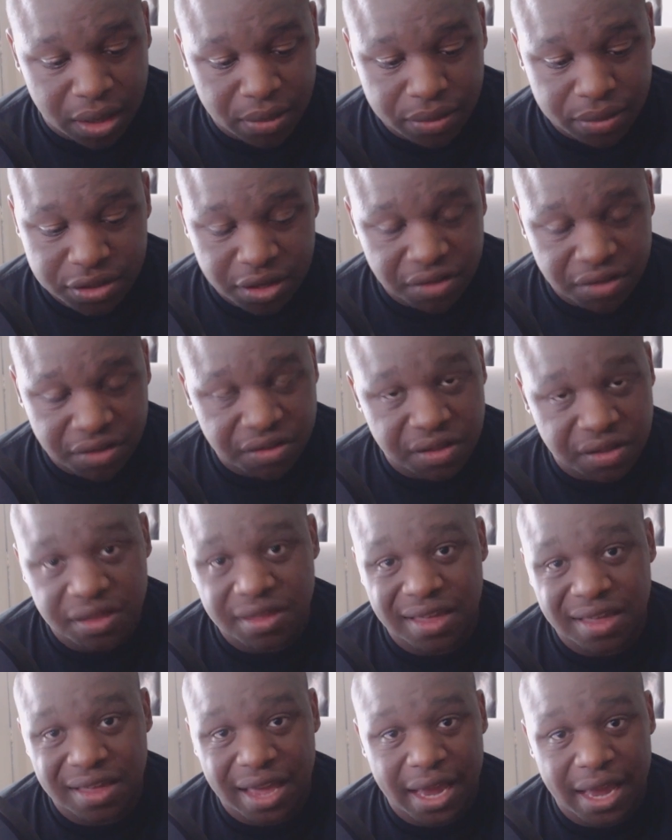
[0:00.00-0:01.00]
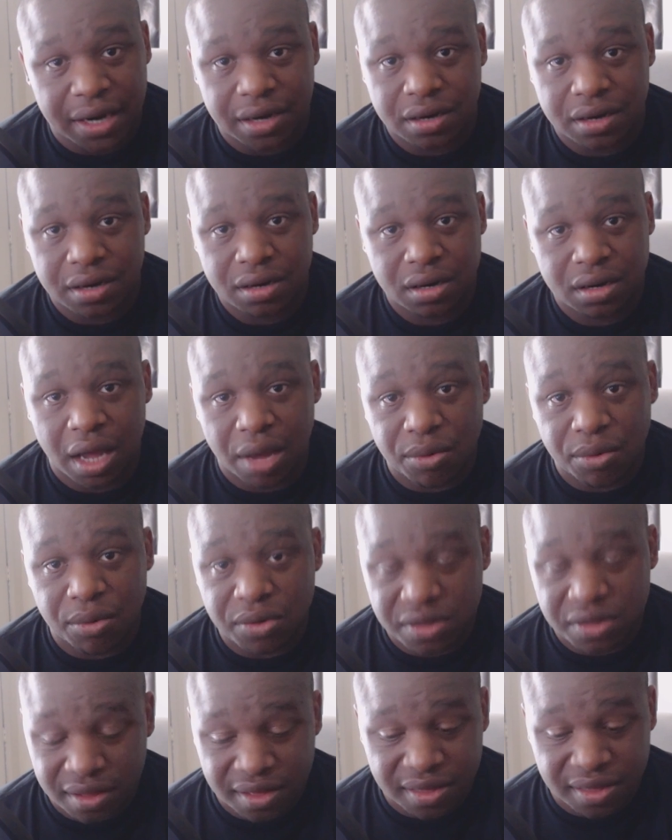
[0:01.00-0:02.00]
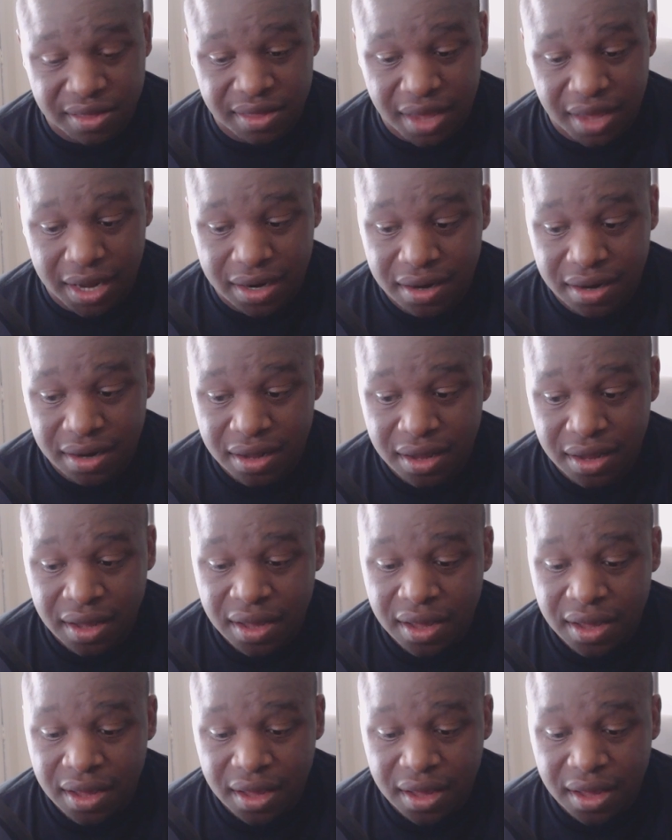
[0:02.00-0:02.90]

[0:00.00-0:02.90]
it was just insane. It was insane.